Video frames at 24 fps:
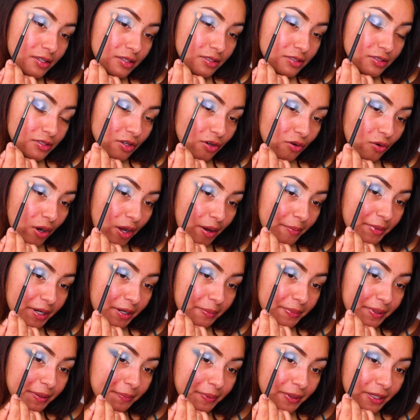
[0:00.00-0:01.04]
So I'm going to
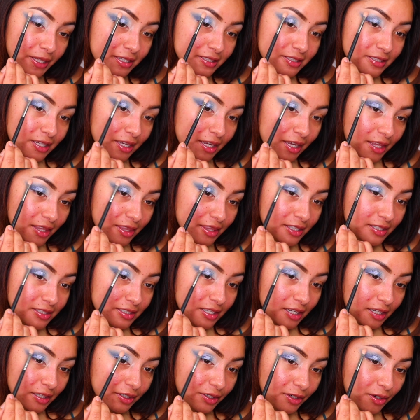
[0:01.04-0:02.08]
be placing this
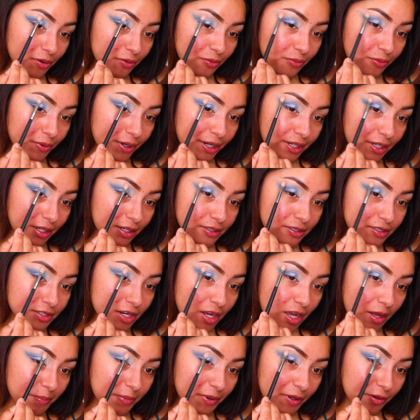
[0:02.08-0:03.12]
color right on
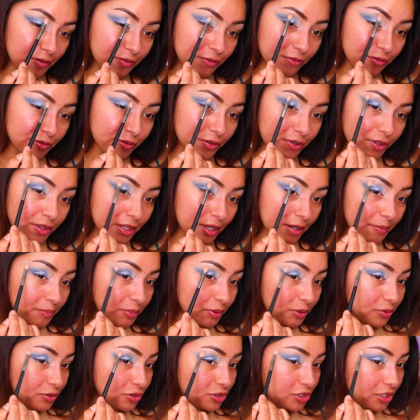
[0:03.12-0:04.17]
top of that
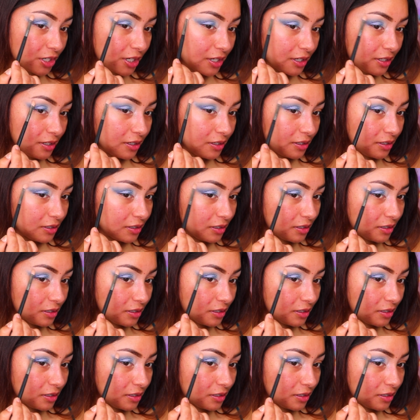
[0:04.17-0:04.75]
blue shade